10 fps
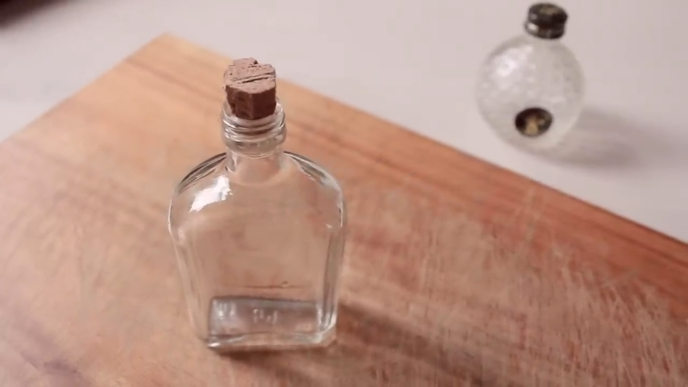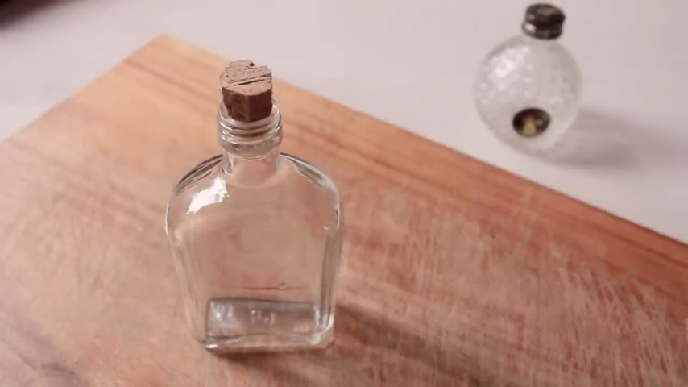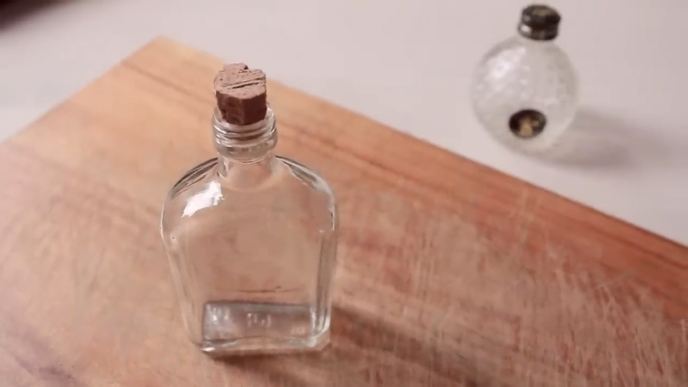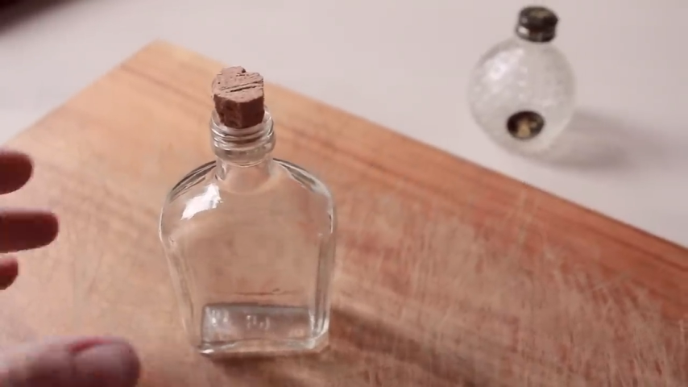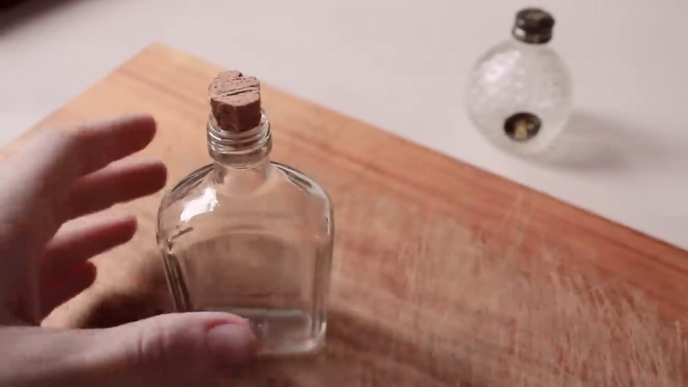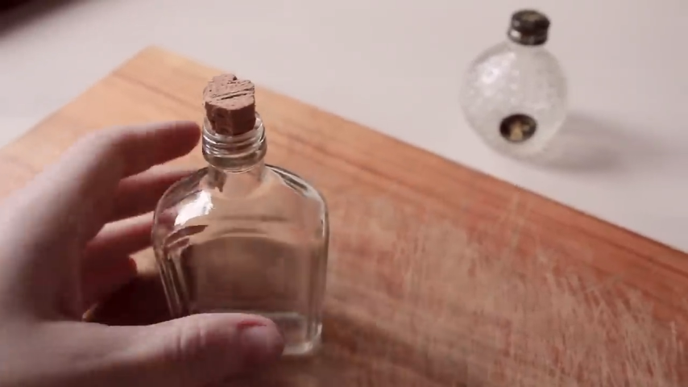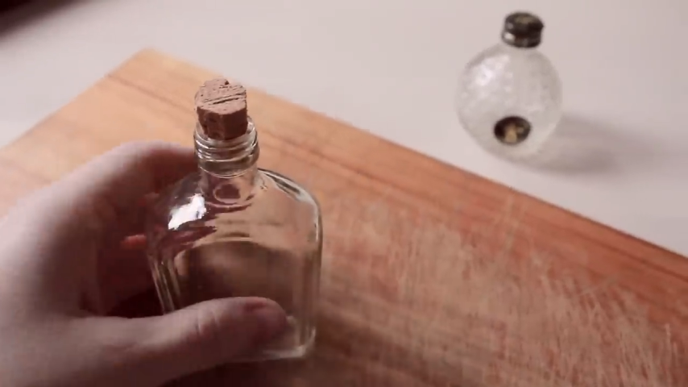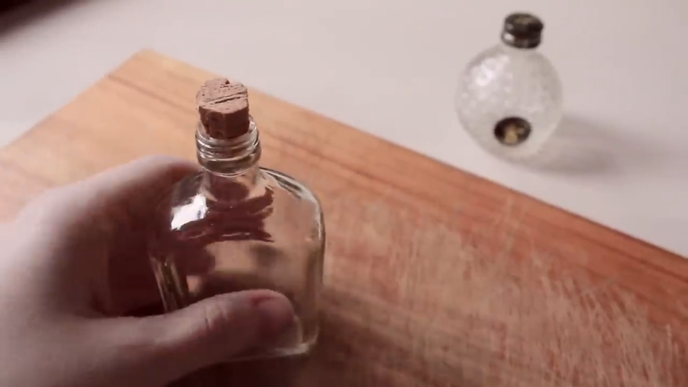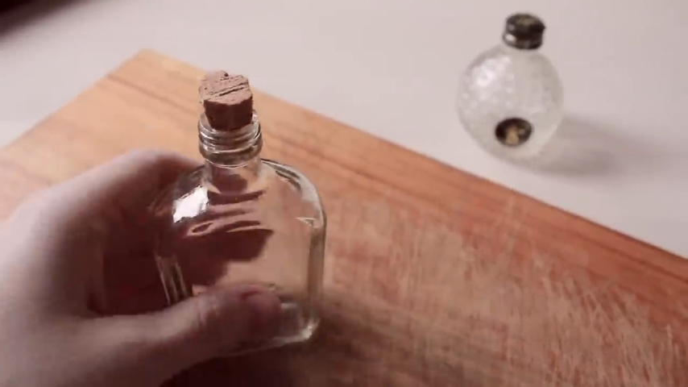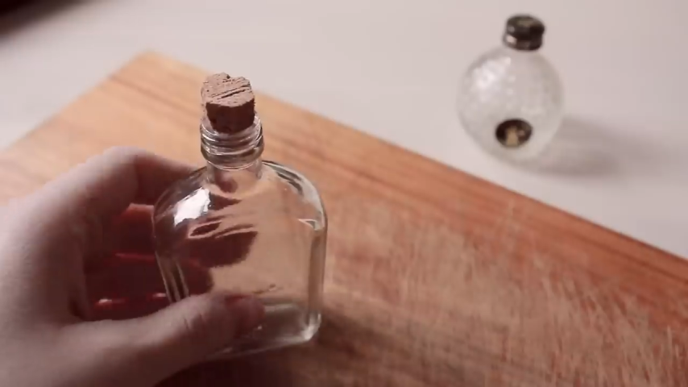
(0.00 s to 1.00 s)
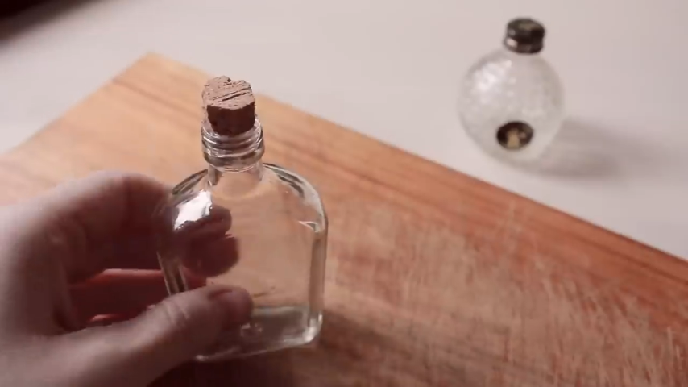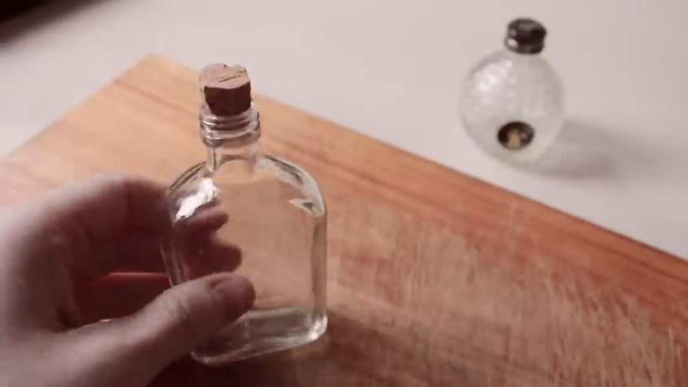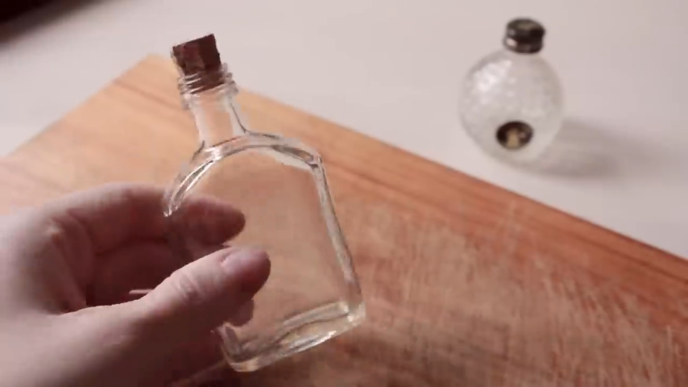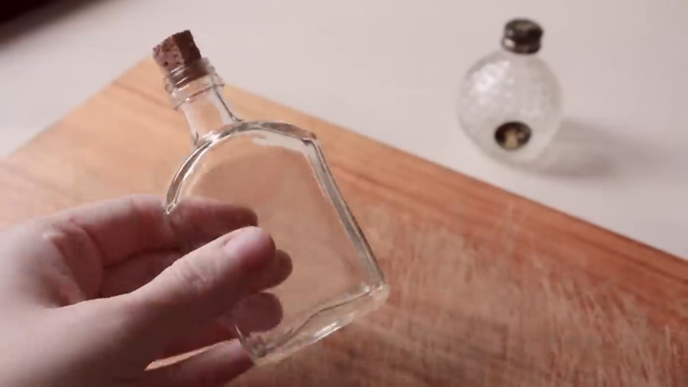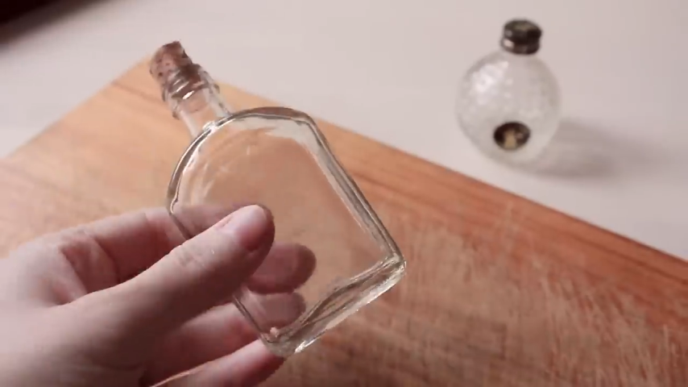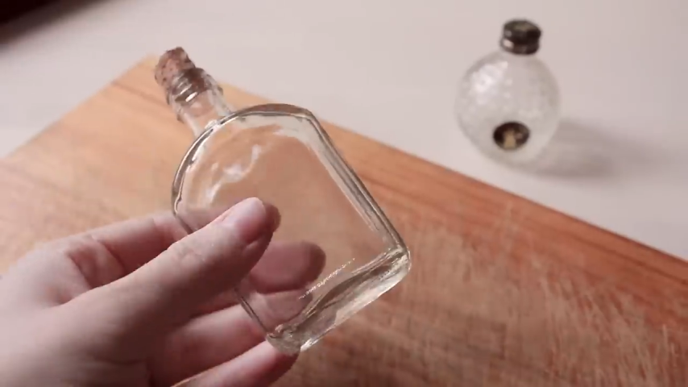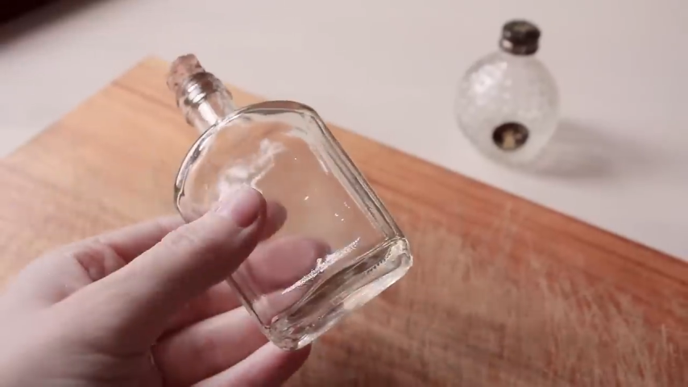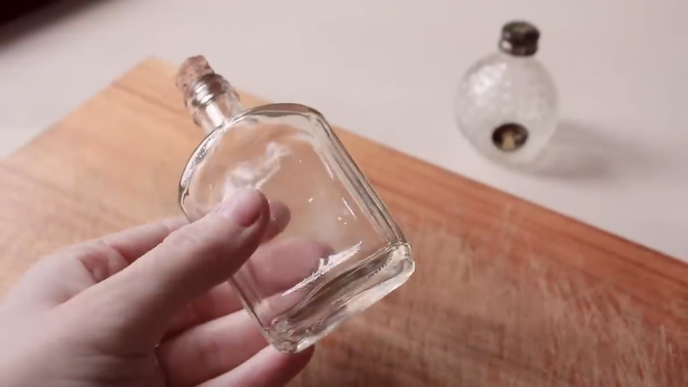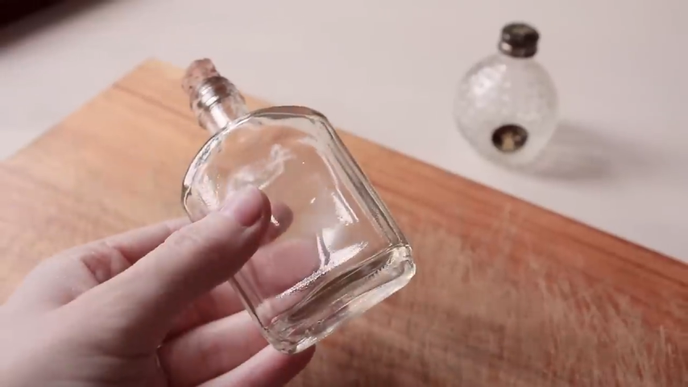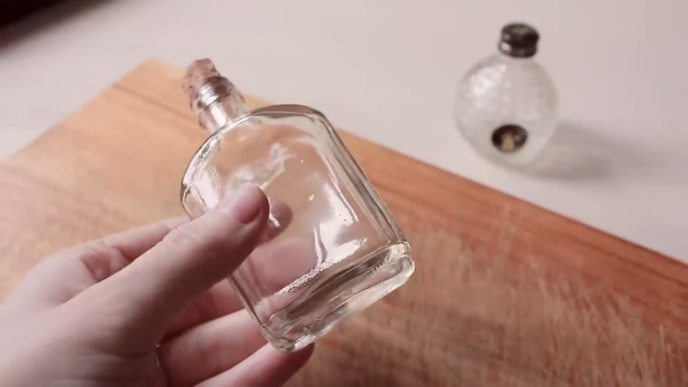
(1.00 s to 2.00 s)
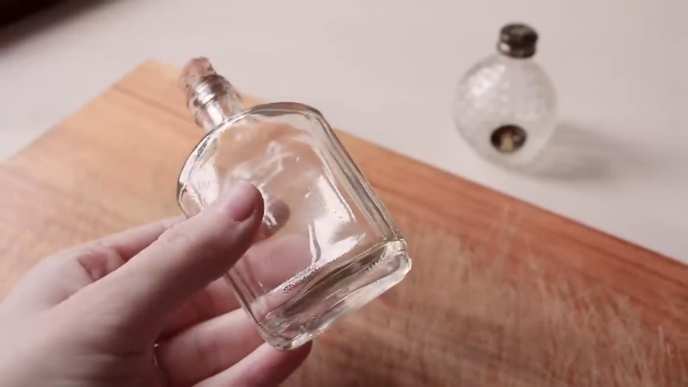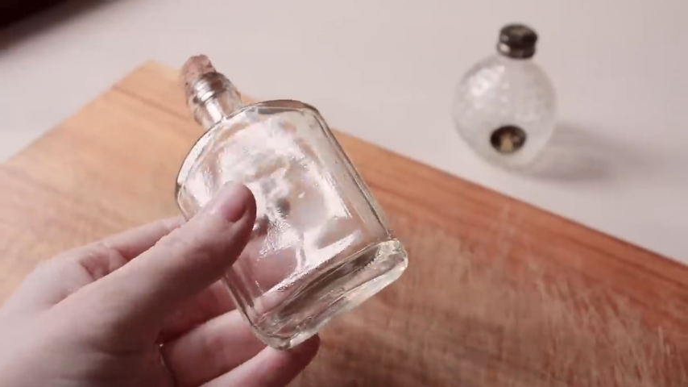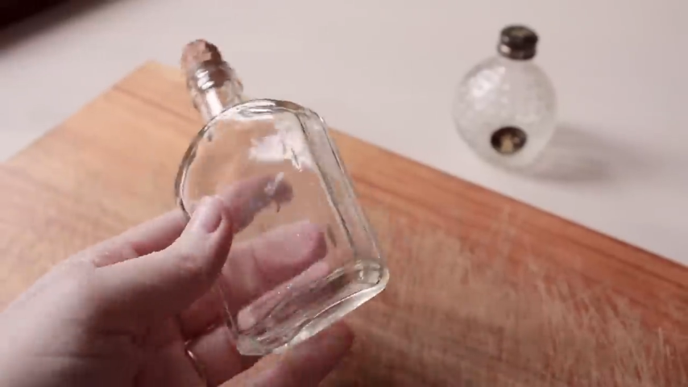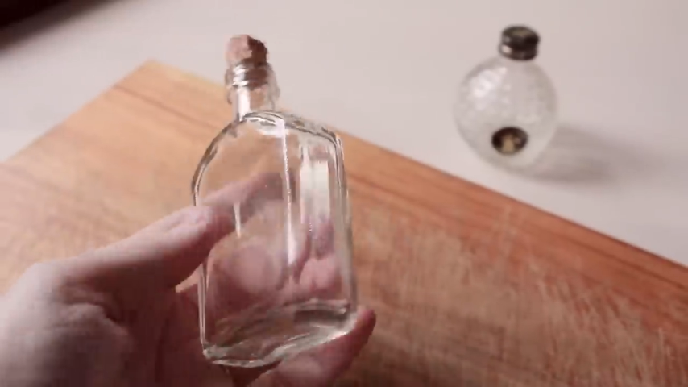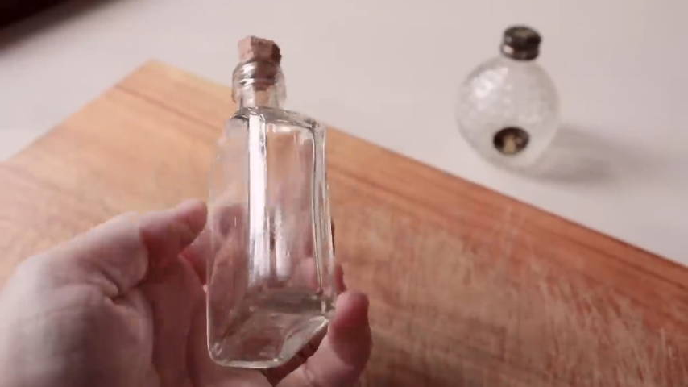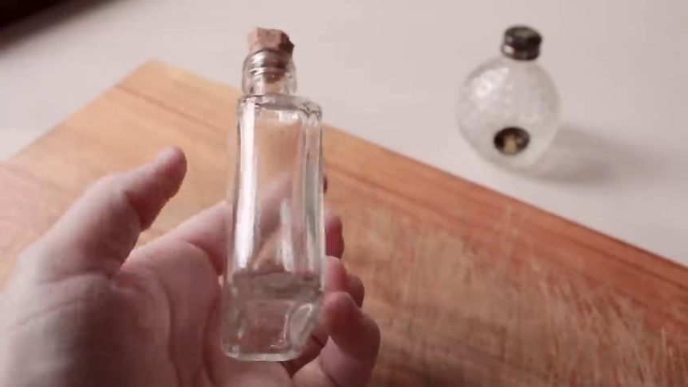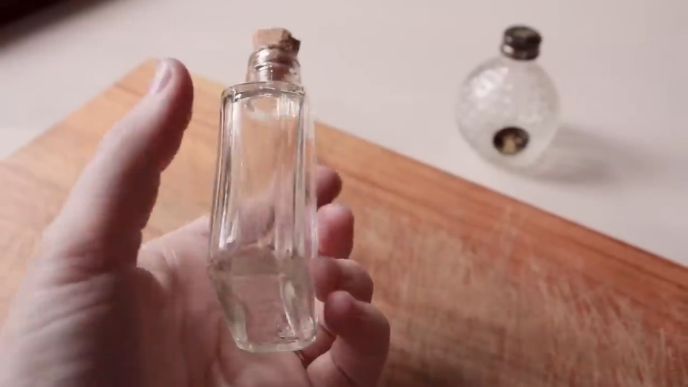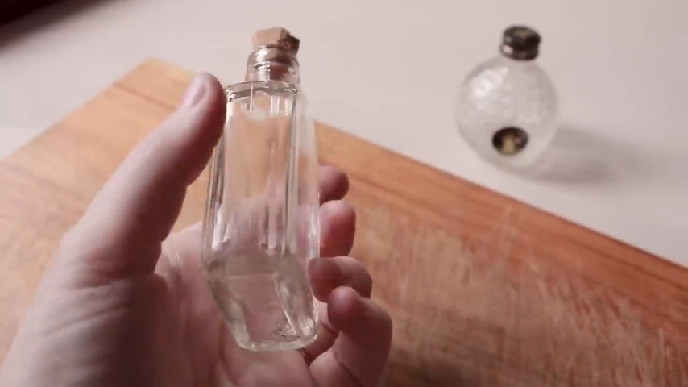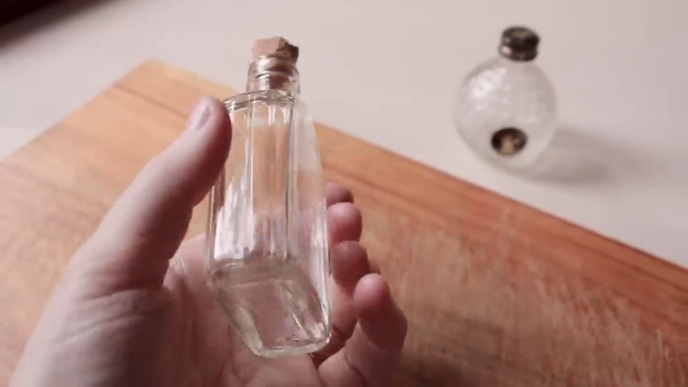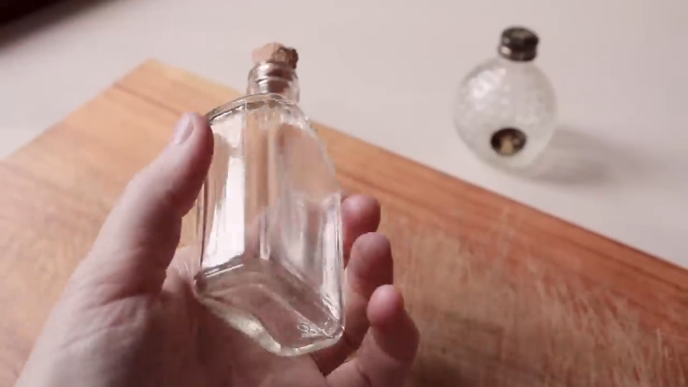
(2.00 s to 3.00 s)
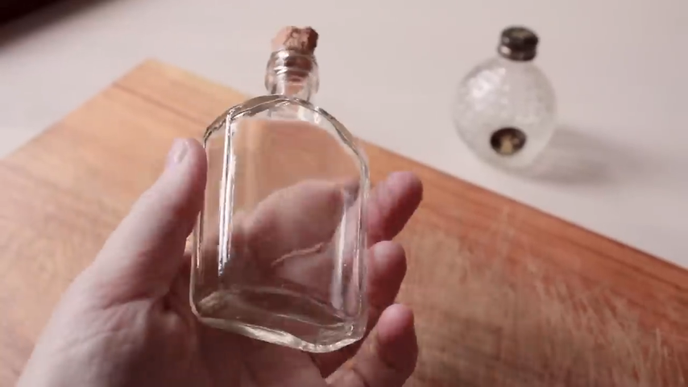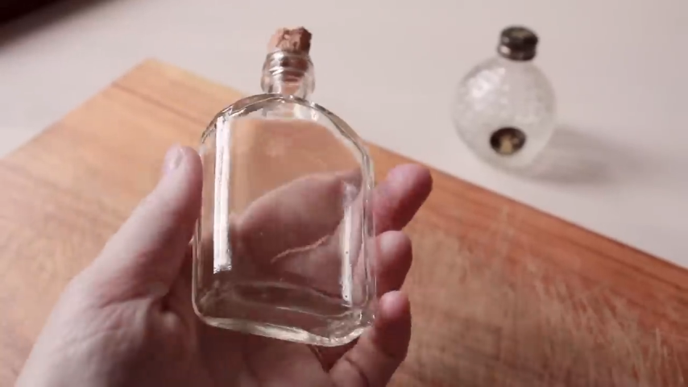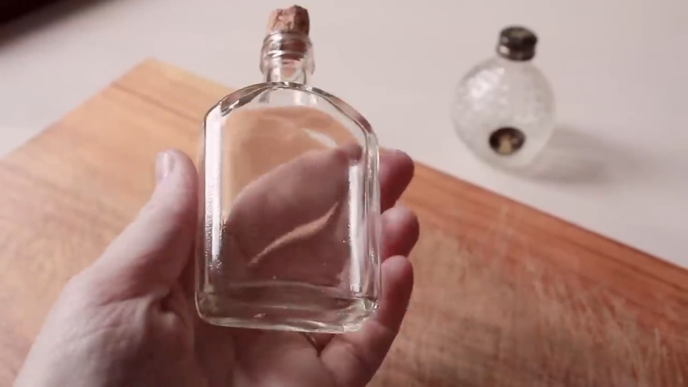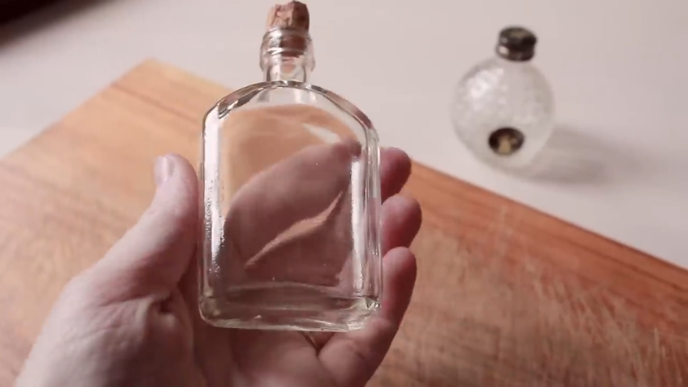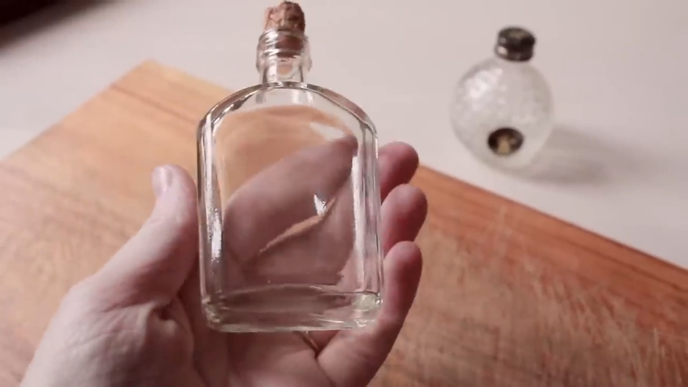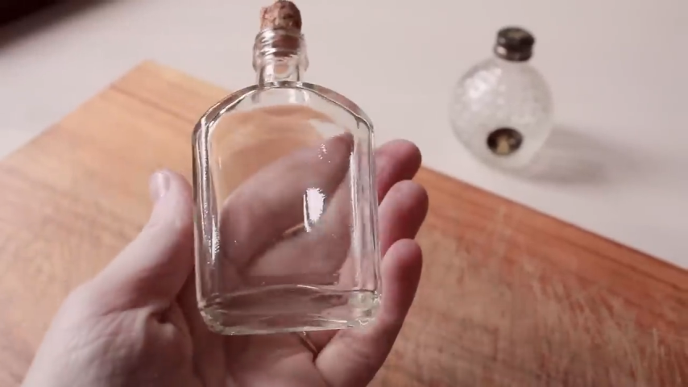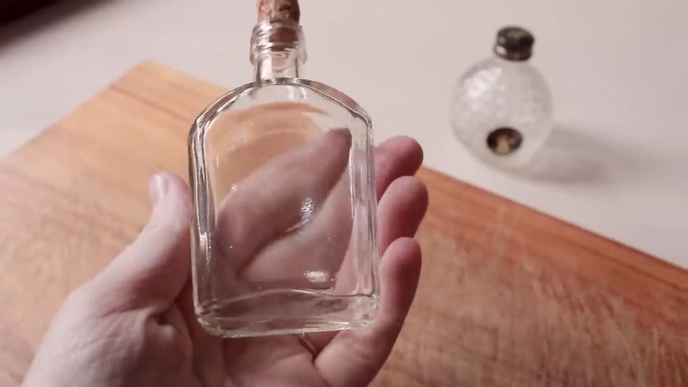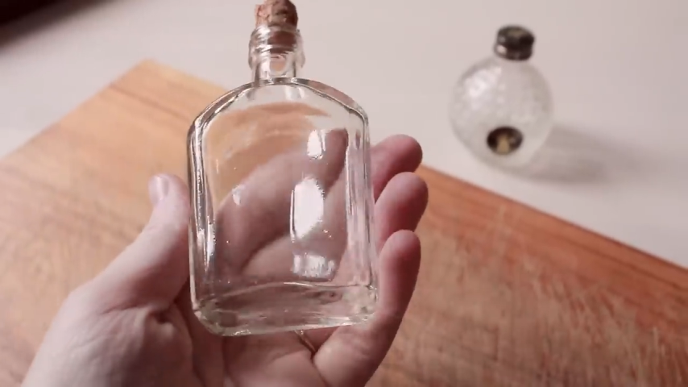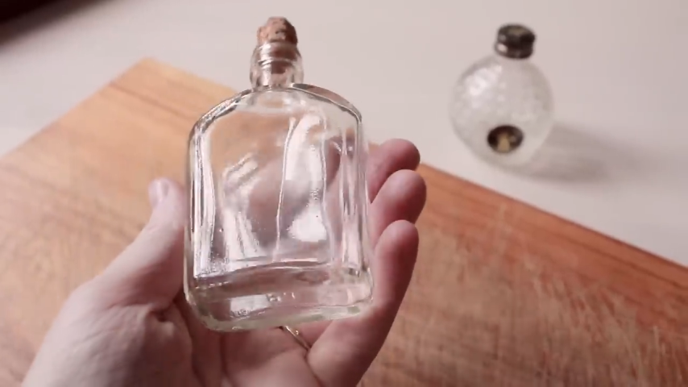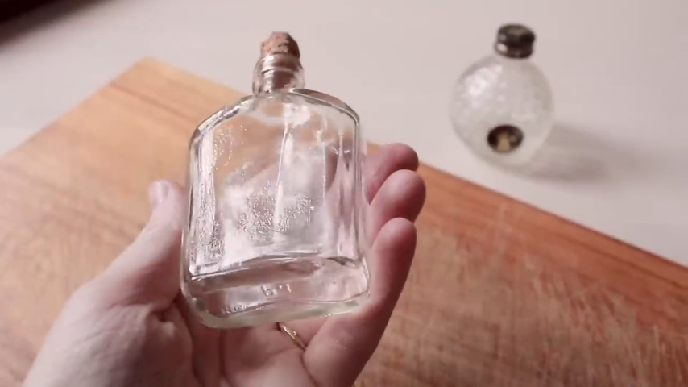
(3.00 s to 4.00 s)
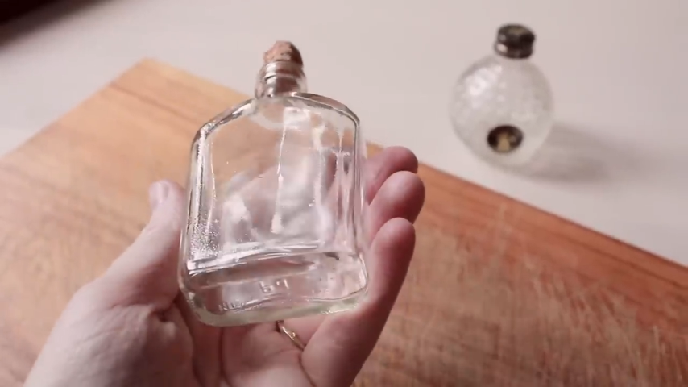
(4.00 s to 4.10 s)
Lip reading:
Nobody's mouth can be seen.